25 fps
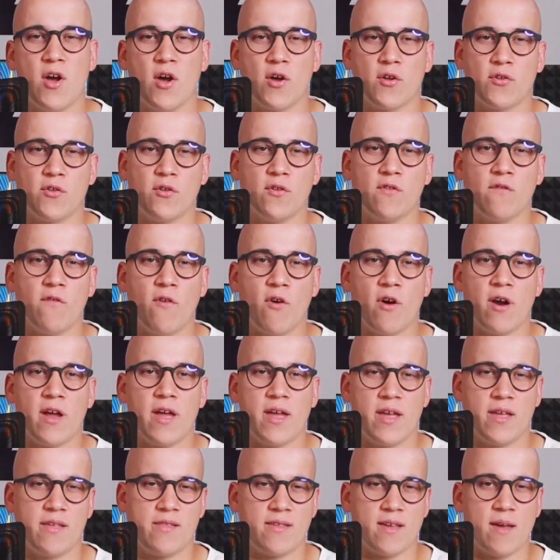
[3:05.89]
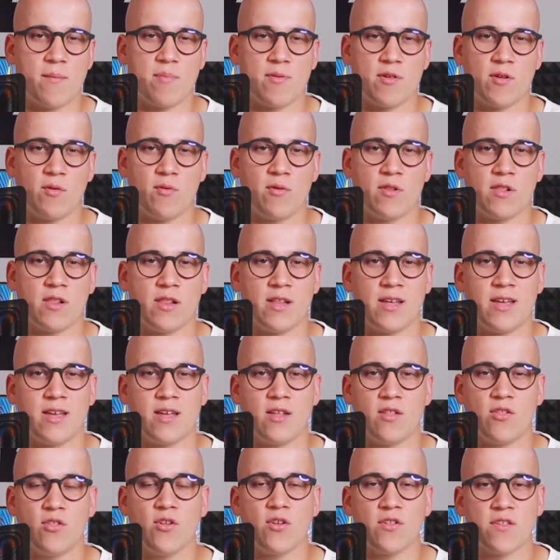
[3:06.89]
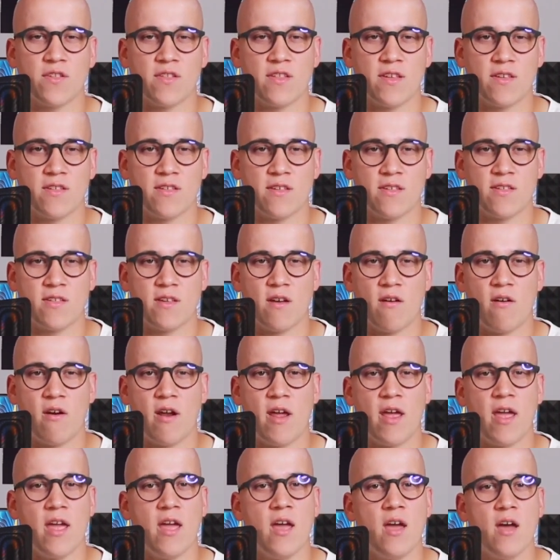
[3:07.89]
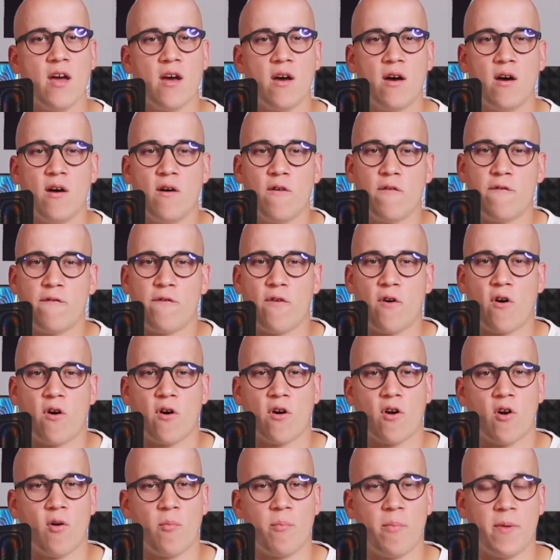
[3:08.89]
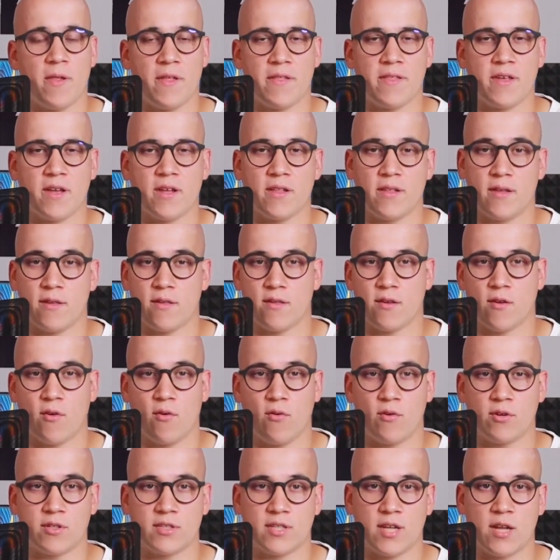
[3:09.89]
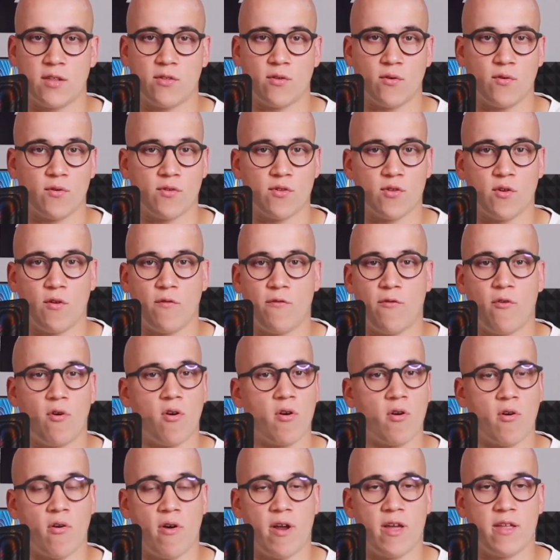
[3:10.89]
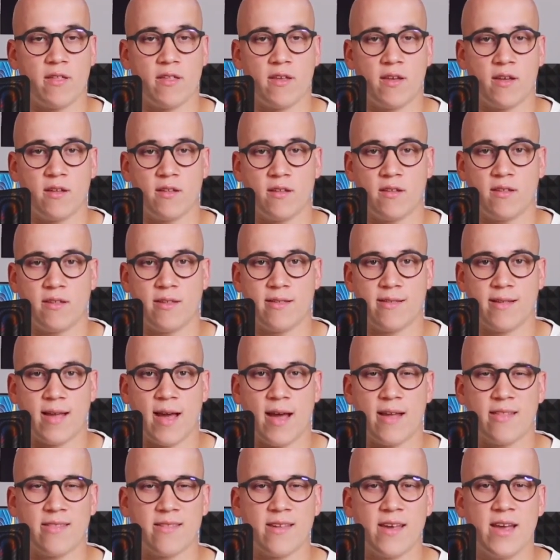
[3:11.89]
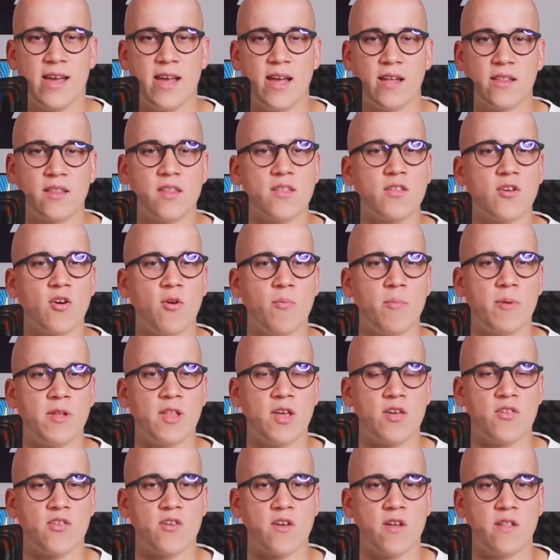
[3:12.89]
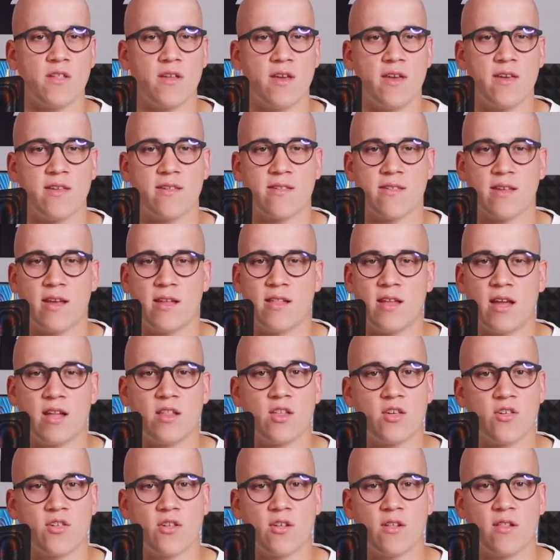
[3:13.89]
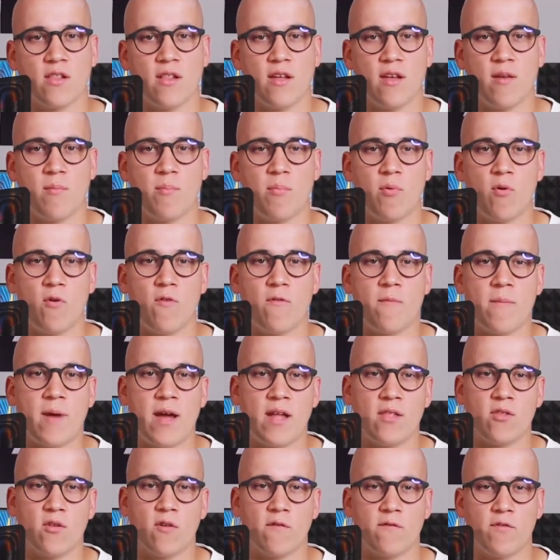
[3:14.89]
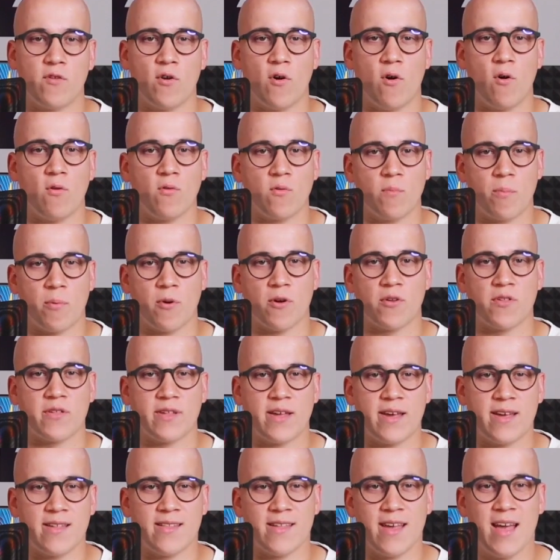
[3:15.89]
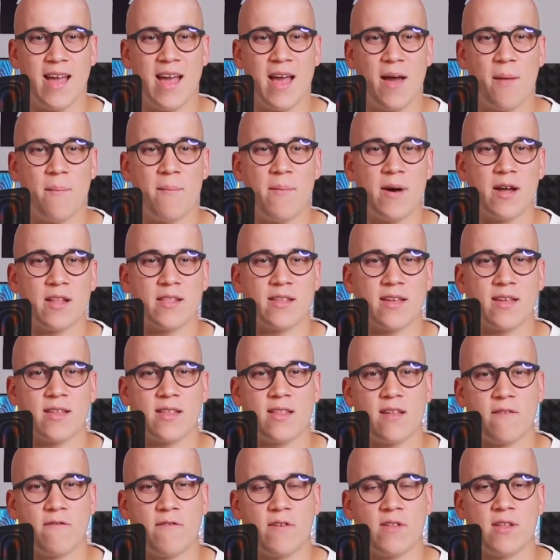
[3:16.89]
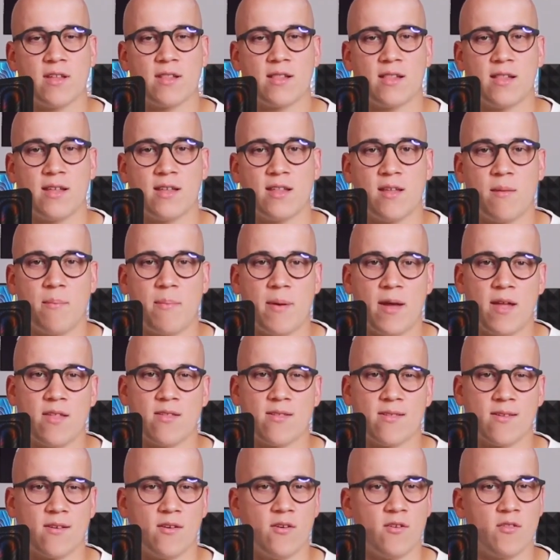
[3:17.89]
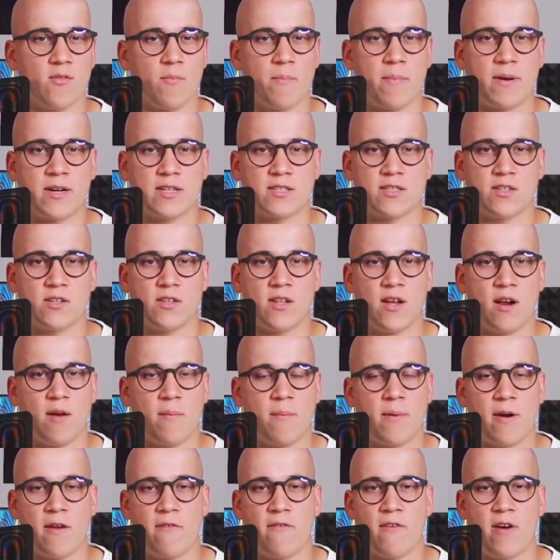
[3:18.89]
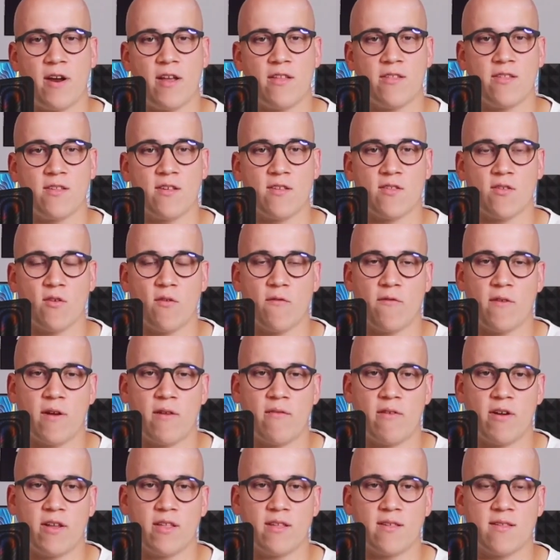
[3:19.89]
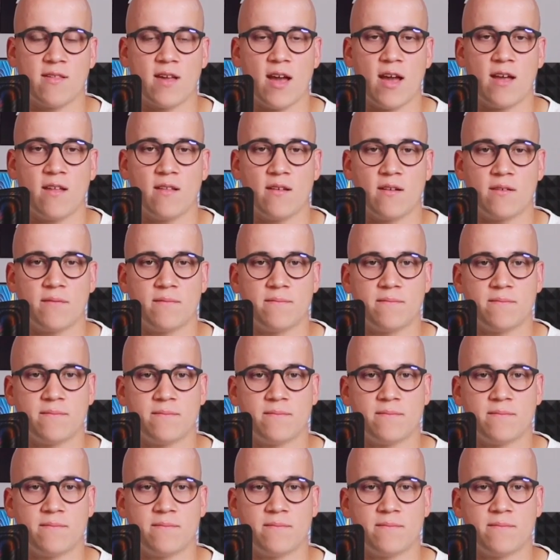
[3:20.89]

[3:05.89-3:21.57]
Don't worry, it's absolutely not necessary for completing this course and also for creating the designs. This combination is an additional improvement of the own process, but it definitely depends on personal preferences of every designer.